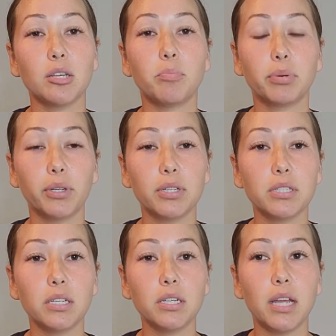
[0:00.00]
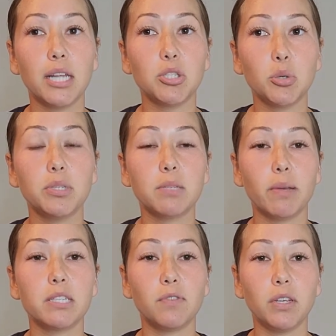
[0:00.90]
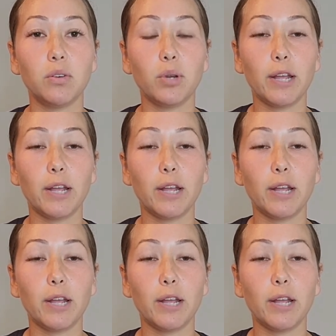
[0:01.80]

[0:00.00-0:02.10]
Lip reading: a person and do what's best for you.